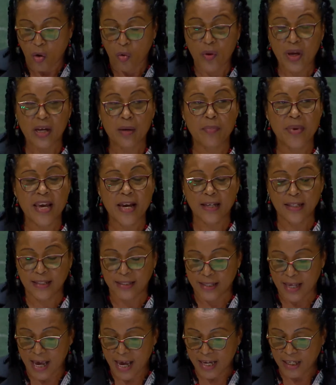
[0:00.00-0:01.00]
will be
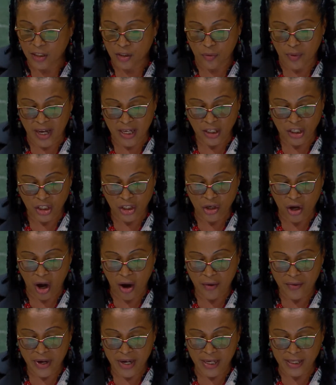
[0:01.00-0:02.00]
assigned to
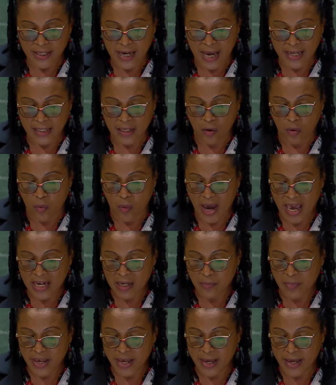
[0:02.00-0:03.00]
ensuring that the
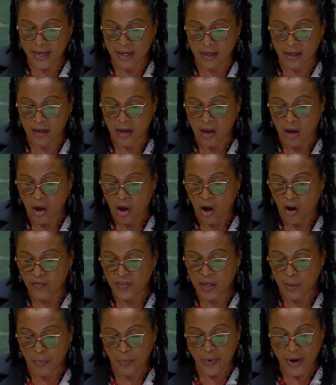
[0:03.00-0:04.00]
well-being of
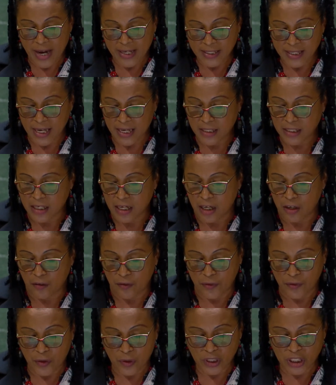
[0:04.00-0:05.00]
the present and
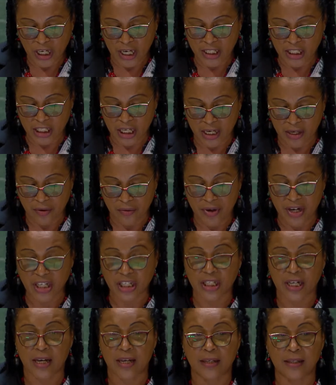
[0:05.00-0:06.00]
future
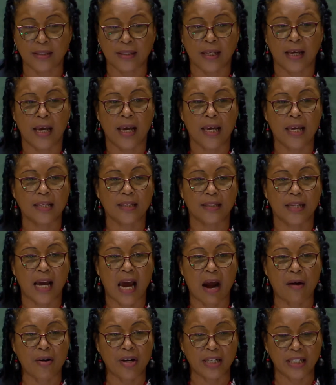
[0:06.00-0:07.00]
generations is
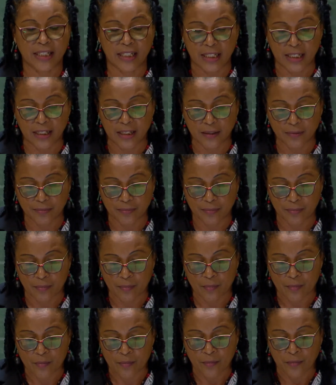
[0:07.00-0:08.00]
guaranteed.
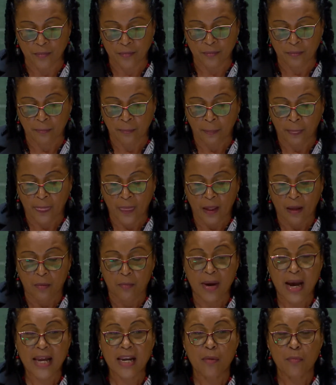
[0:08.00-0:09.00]

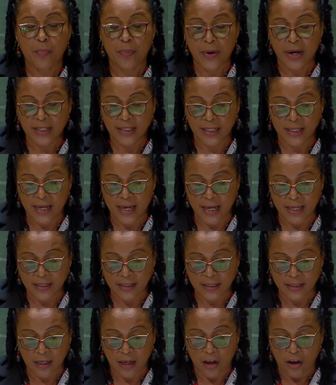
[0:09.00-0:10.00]
Madam
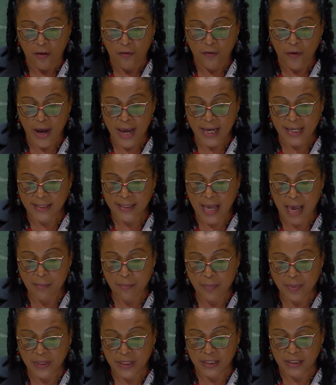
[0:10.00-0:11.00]
President, for
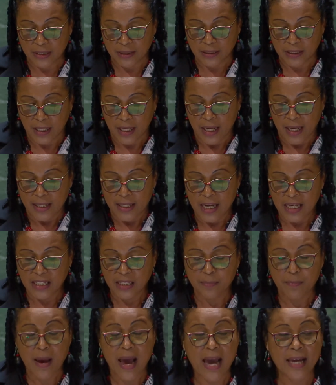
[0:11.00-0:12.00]
example,
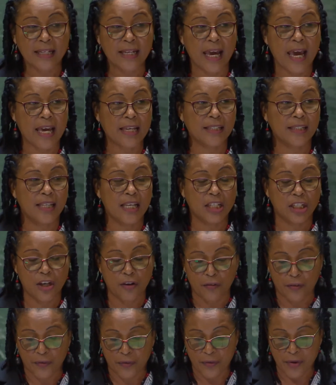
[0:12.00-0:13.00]
despite
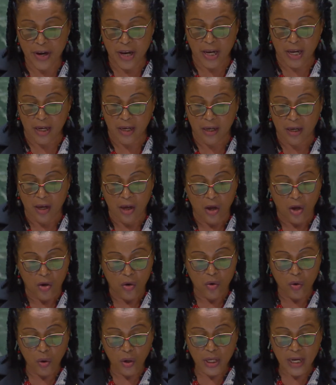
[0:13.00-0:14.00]
SDG 3,
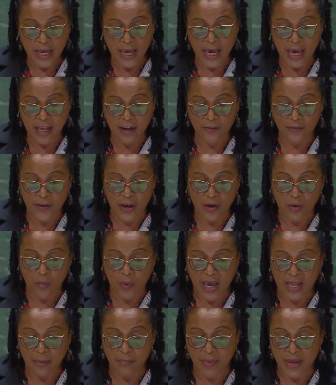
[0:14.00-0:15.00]
good health and
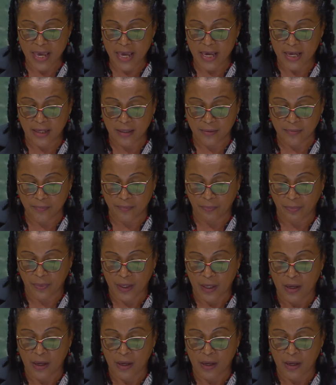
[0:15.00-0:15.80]
well-being,